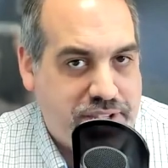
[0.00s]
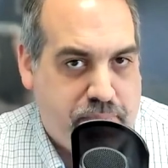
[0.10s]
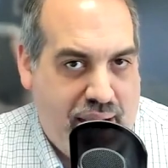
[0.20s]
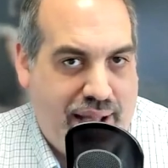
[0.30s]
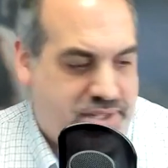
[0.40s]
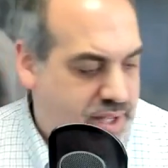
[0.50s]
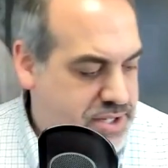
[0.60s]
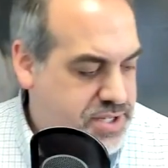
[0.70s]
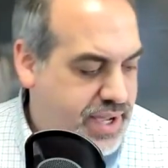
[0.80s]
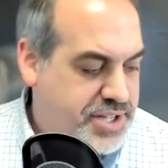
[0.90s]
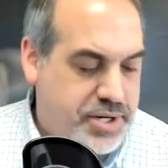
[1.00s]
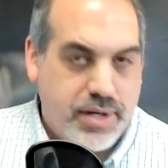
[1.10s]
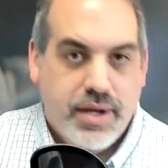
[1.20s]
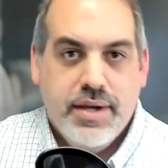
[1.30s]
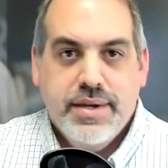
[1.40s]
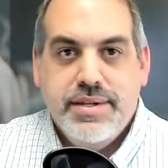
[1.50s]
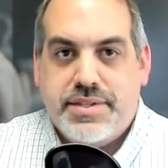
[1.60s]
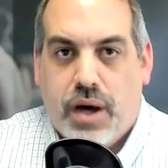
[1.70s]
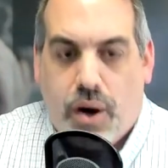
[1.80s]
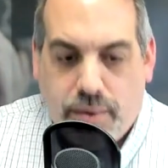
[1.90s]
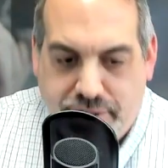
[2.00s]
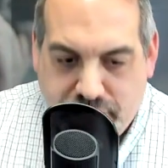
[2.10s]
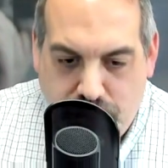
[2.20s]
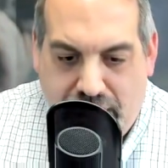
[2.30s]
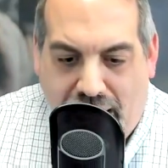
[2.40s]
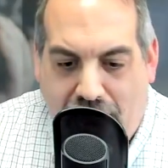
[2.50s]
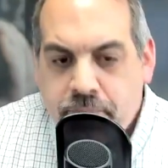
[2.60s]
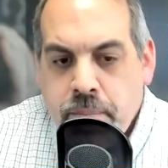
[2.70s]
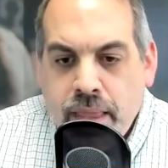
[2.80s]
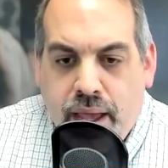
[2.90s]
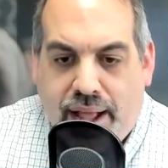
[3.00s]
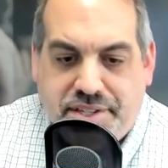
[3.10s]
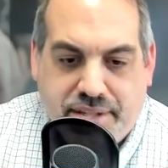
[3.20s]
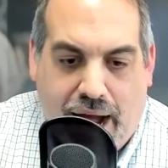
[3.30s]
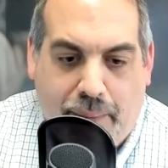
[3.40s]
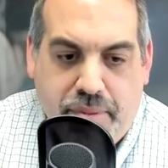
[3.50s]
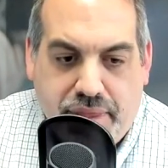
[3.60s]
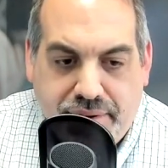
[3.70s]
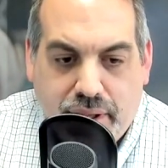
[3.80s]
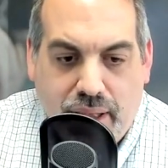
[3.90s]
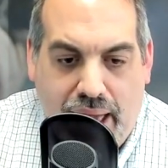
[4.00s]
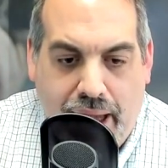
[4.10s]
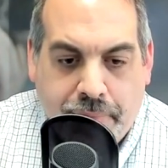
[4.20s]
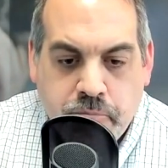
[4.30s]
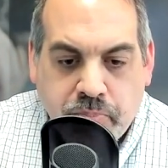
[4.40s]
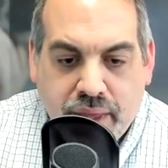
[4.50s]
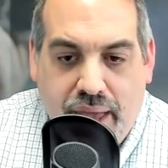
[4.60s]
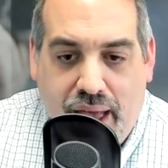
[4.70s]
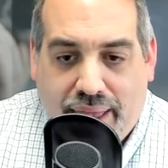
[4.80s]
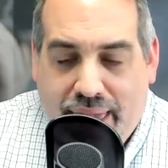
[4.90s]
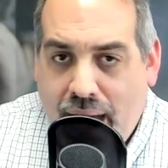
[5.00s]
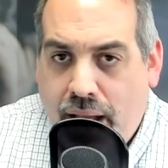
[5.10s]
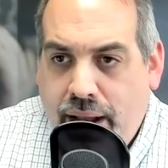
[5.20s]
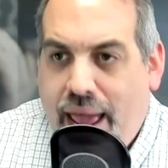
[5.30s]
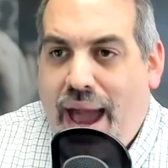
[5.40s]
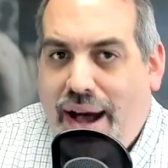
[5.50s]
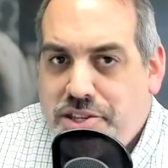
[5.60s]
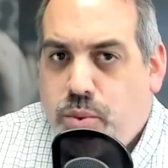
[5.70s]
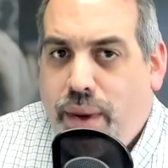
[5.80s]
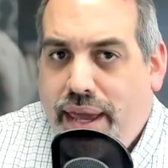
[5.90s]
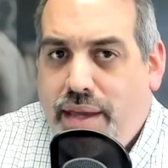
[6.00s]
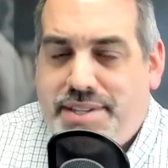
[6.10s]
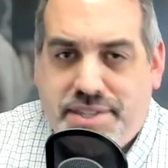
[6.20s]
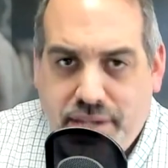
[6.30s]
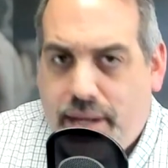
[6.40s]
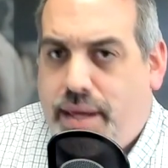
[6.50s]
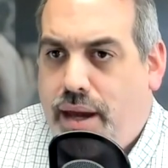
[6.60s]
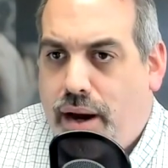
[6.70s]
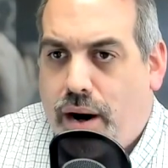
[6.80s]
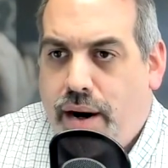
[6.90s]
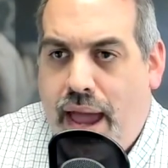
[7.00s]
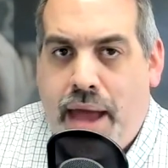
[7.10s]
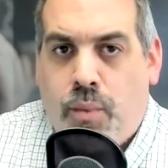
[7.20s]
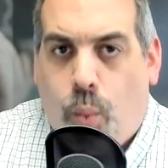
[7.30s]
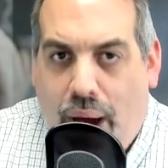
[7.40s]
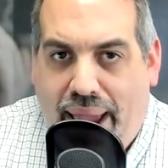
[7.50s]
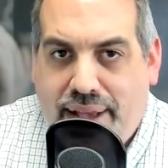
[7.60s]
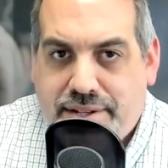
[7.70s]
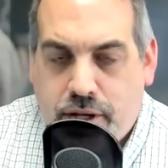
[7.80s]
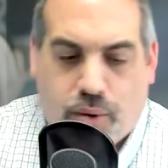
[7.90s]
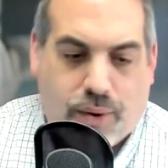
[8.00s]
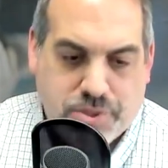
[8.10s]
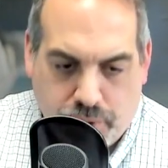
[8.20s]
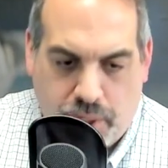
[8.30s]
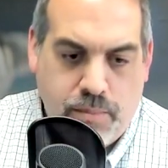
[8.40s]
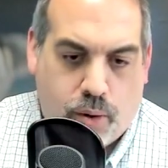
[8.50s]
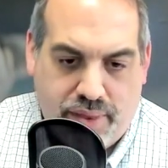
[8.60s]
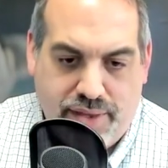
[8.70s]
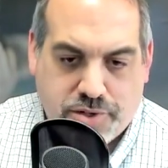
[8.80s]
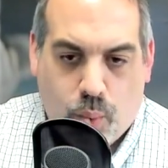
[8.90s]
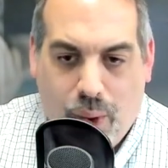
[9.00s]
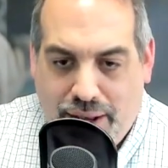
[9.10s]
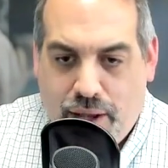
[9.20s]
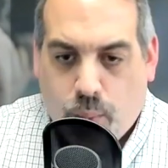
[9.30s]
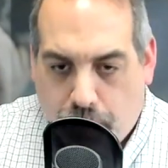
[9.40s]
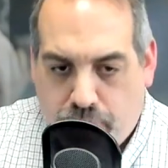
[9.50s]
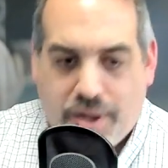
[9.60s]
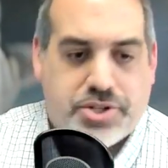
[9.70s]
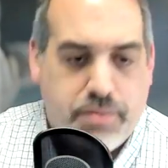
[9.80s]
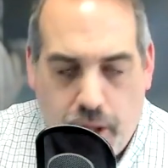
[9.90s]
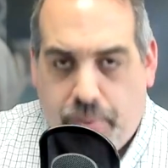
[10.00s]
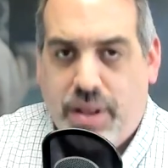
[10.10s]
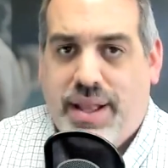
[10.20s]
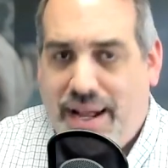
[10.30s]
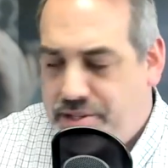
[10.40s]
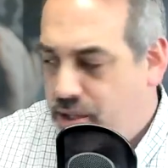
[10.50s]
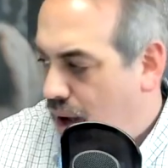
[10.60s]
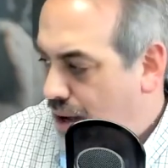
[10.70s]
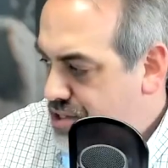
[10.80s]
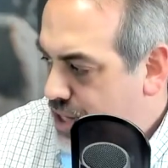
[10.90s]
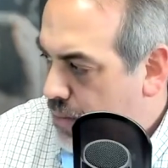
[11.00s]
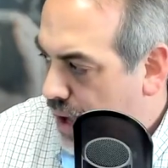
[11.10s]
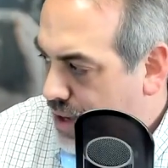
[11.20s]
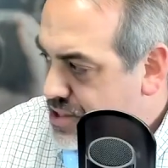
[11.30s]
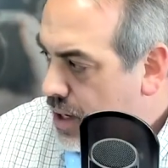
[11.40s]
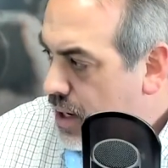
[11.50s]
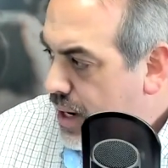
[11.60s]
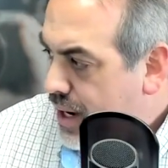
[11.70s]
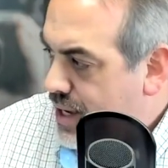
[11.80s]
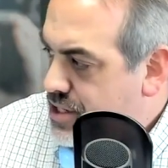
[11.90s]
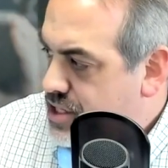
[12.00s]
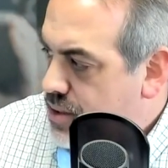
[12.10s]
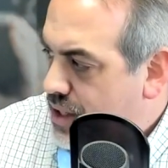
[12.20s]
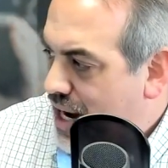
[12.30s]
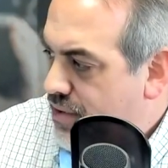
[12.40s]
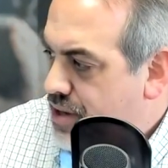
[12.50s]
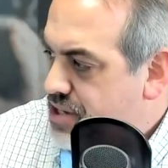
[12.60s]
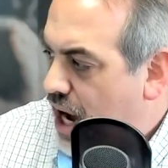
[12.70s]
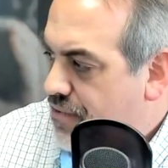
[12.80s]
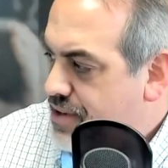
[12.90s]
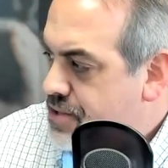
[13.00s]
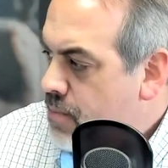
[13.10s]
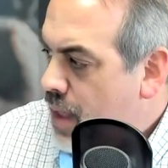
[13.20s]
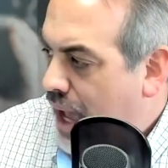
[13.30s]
It's passed the legislature. So do that and stop the delay. Again, as we sit here and wait, and of course we're doing more than this waiting, we're pushing, putting lots of calls and emails into the governor's office.